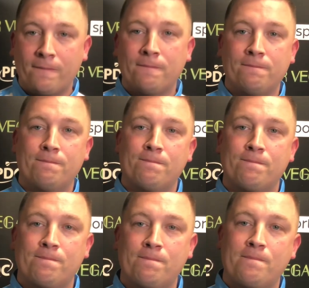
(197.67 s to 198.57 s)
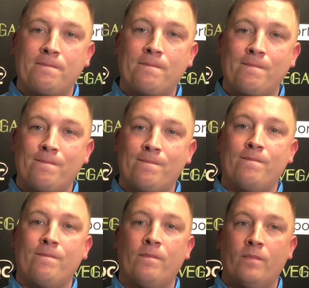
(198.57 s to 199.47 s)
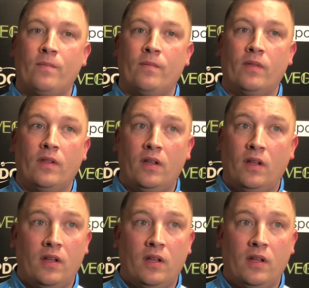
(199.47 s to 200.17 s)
how determined are you to do that again and end the way?